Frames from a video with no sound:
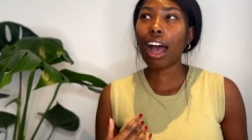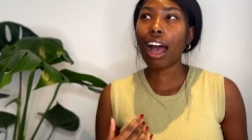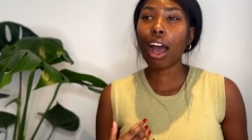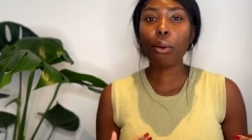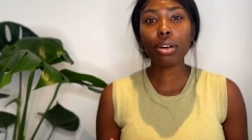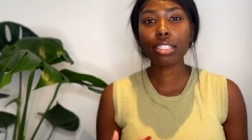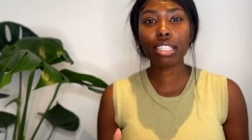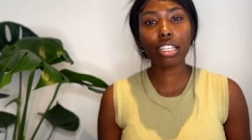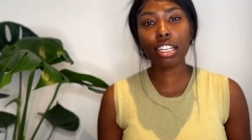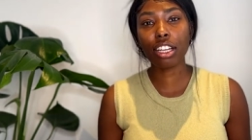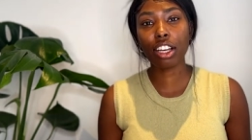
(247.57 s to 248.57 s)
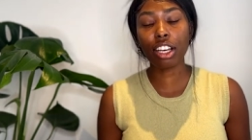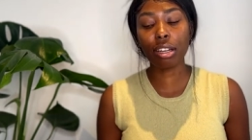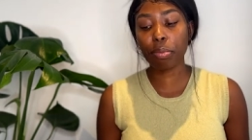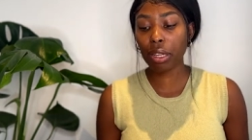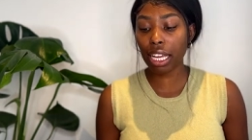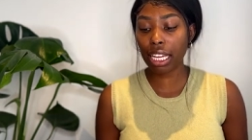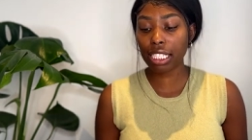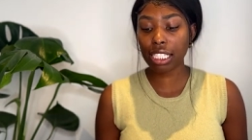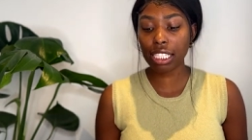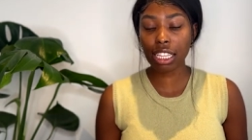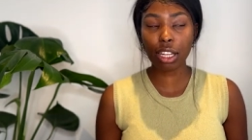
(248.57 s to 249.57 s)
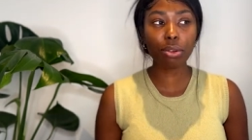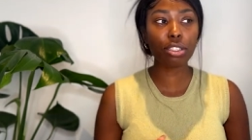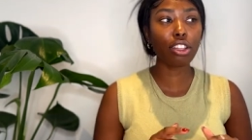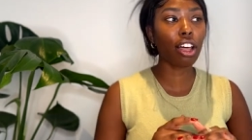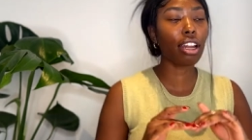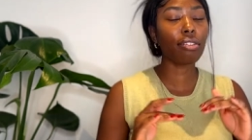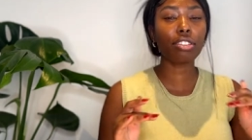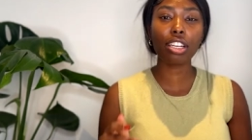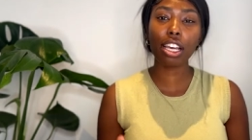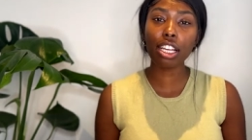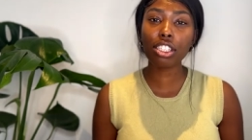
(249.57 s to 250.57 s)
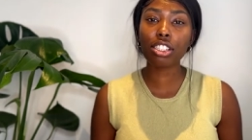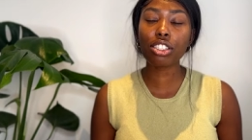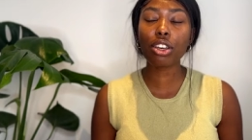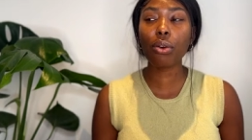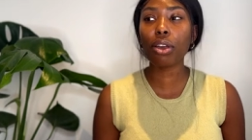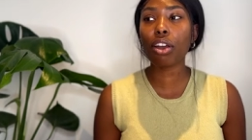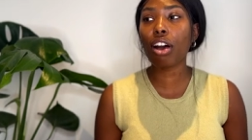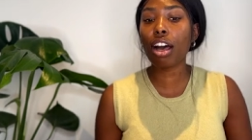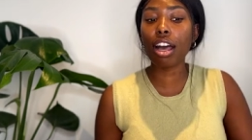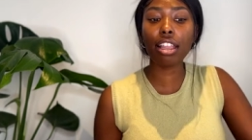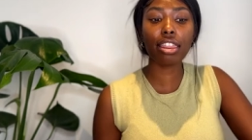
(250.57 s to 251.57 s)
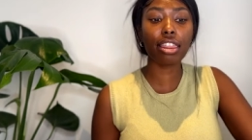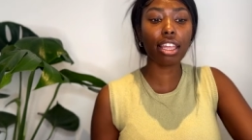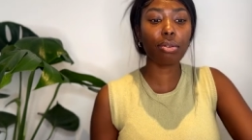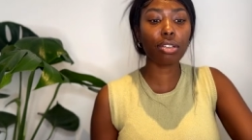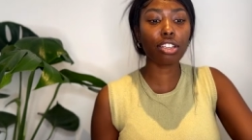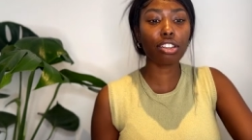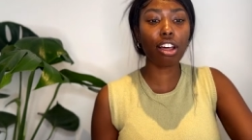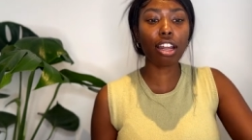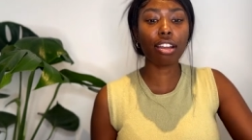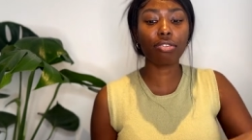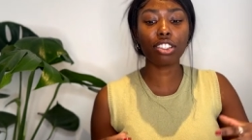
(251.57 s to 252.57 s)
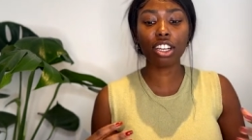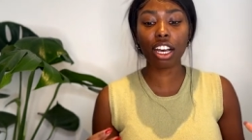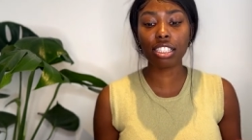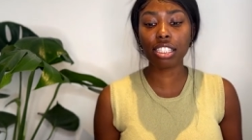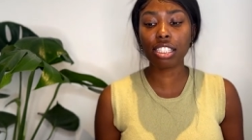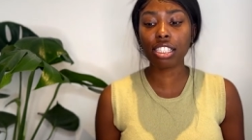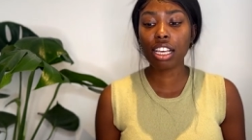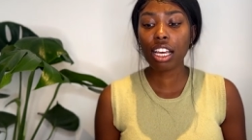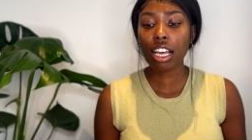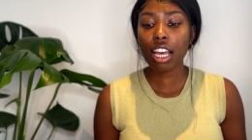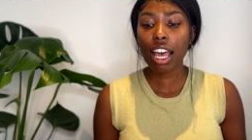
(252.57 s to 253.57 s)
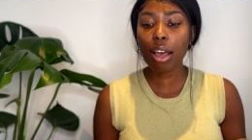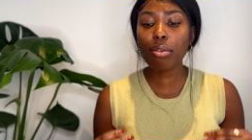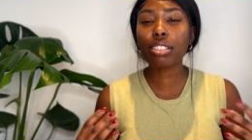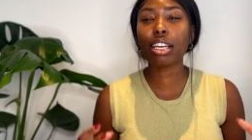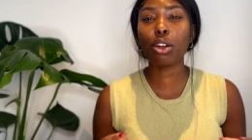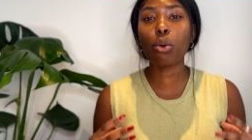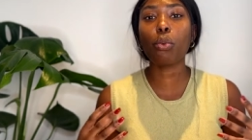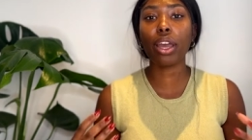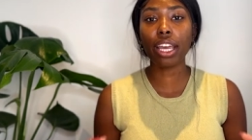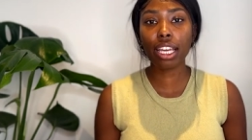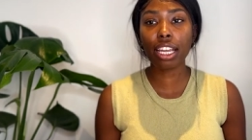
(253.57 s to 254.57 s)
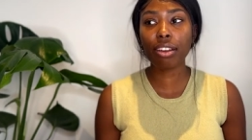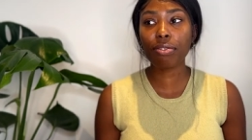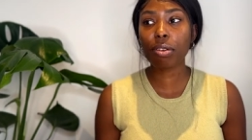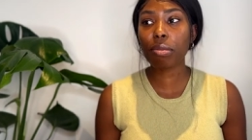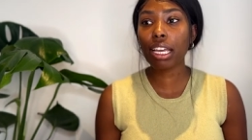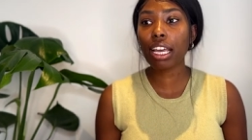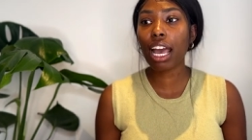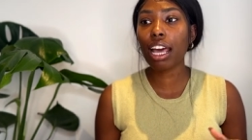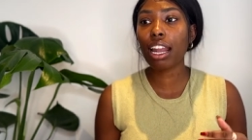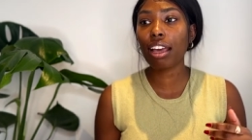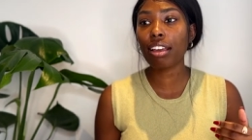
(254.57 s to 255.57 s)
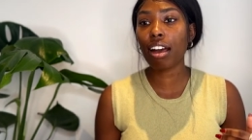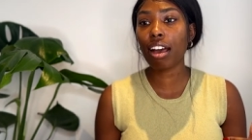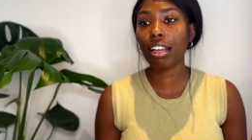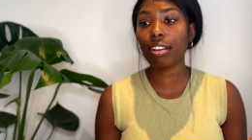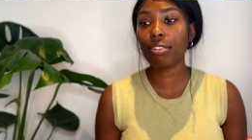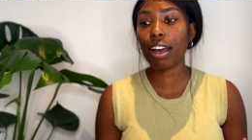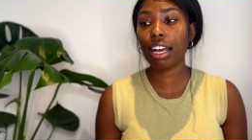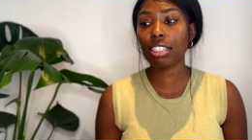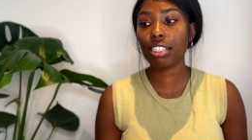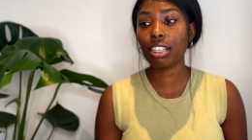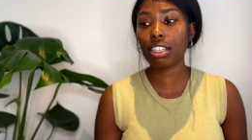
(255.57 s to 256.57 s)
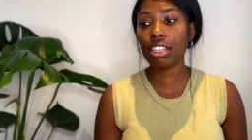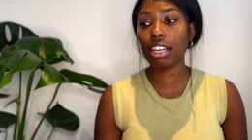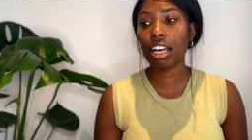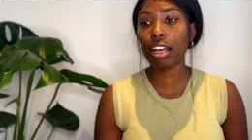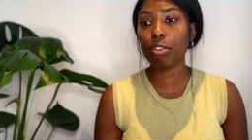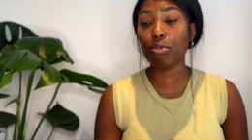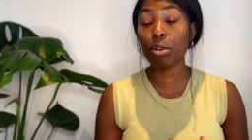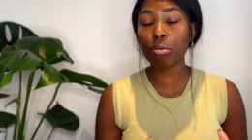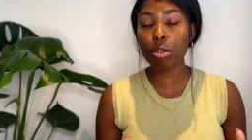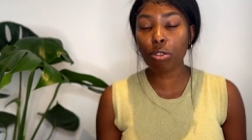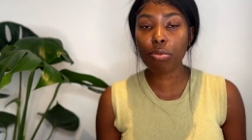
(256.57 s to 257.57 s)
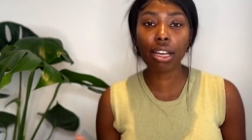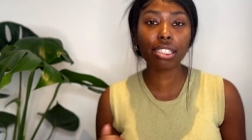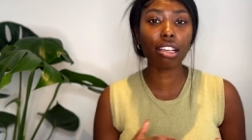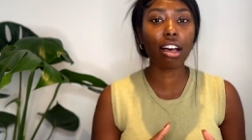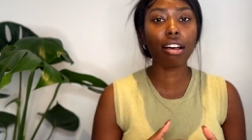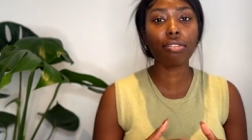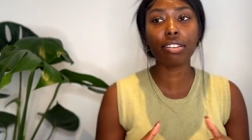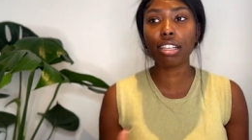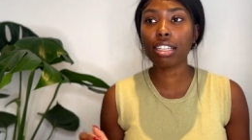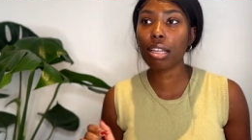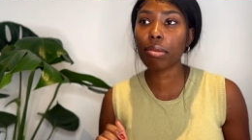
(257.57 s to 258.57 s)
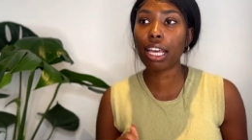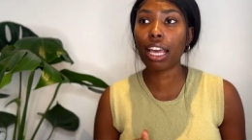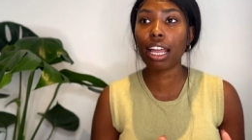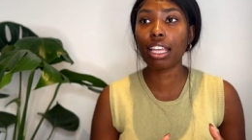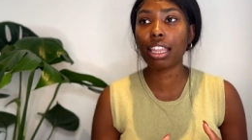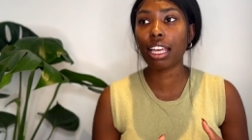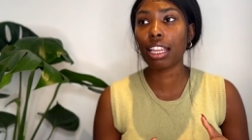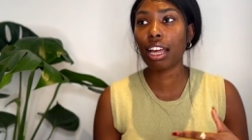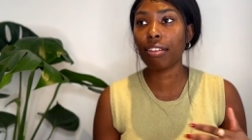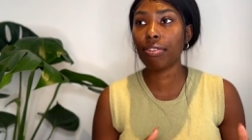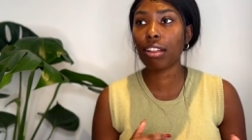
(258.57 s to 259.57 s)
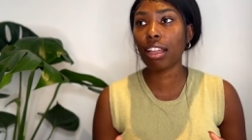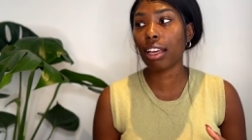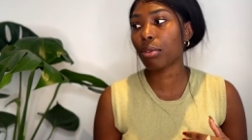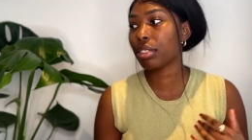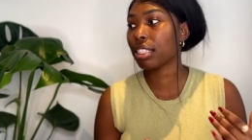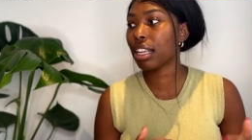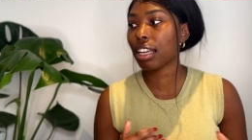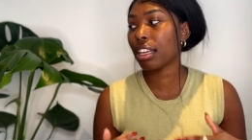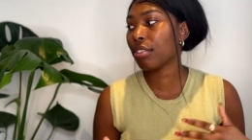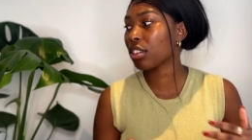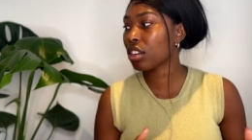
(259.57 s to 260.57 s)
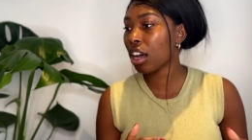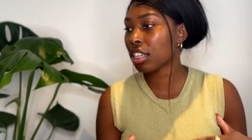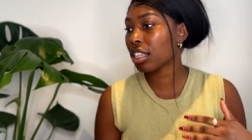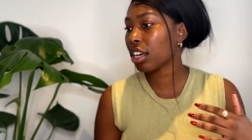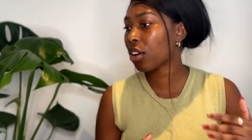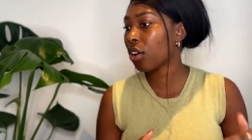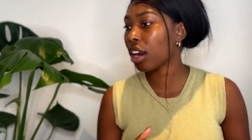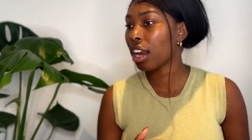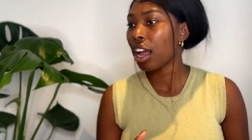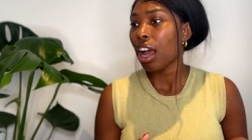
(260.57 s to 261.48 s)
I wasn't in a good place. There was a lot of changes going on. There was a lot of just it was like an awakening for me and I kind of had to remove myself and eliminate anything that I felt like was negative or toxic or